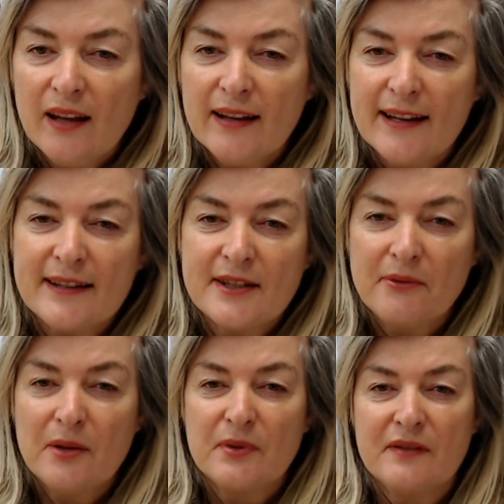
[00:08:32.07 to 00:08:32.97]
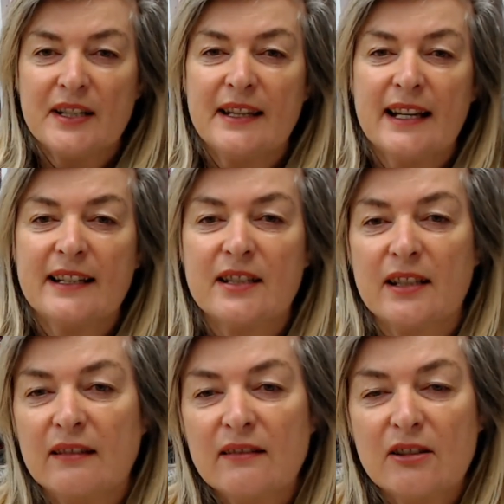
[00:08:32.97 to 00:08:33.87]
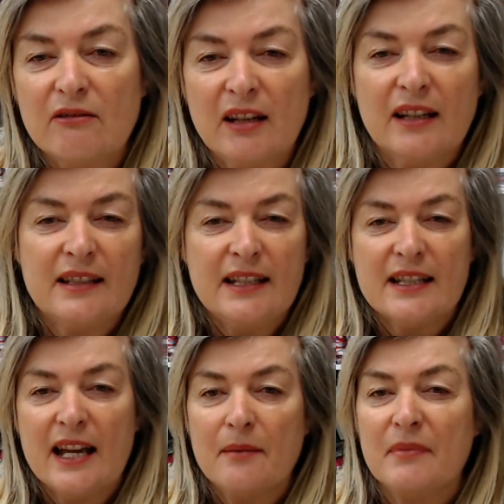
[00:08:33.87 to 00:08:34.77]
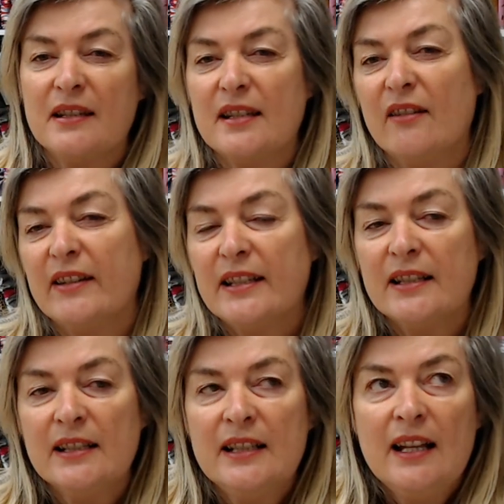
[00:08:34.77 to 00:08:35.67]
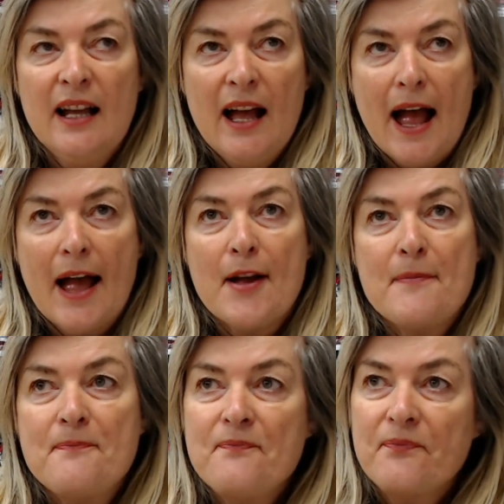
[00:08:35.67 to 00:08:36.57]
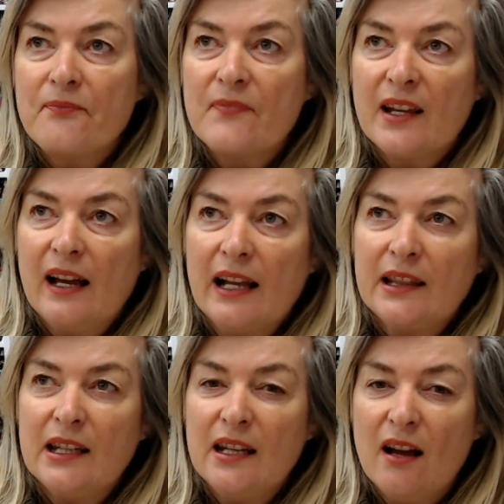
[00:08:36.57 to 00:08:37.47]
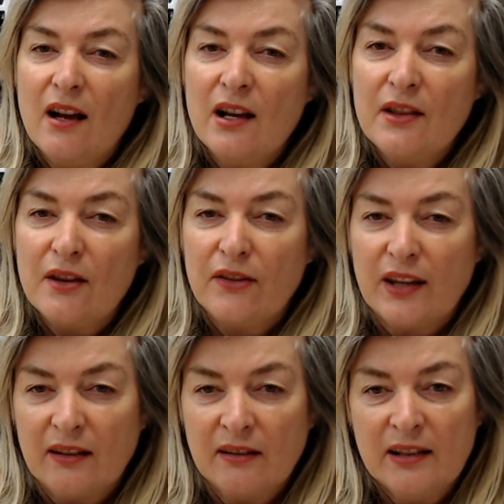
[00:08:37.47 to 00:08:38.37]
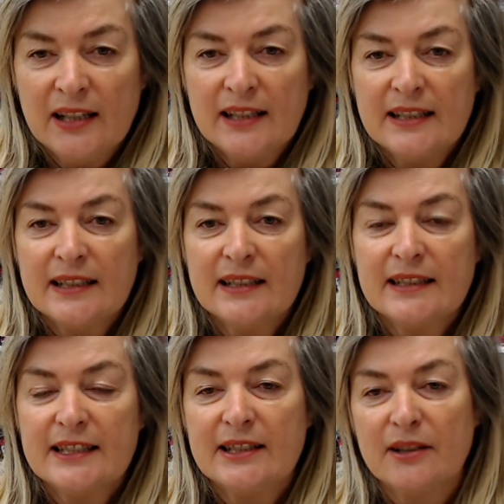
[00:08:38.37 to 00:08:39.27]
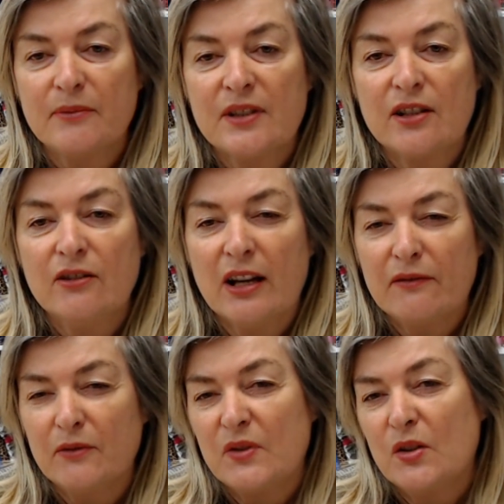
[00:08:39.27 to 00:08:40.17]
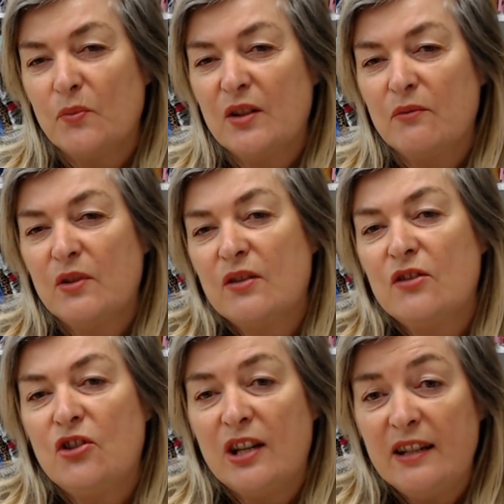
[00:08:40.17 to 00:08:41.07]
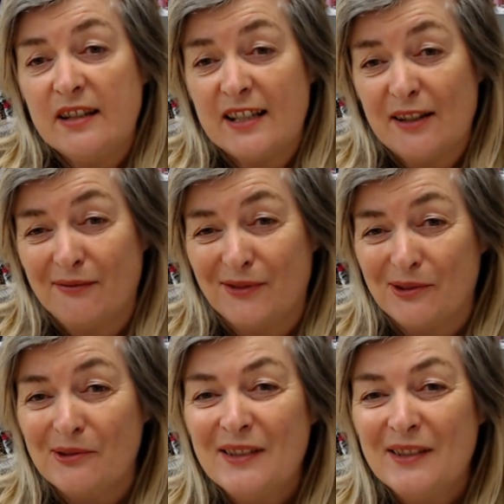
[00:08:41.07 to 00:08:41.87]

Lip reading: So I would have done that to create a neat hem inside. And the other thing that was to look out for, which is Jean's downfall,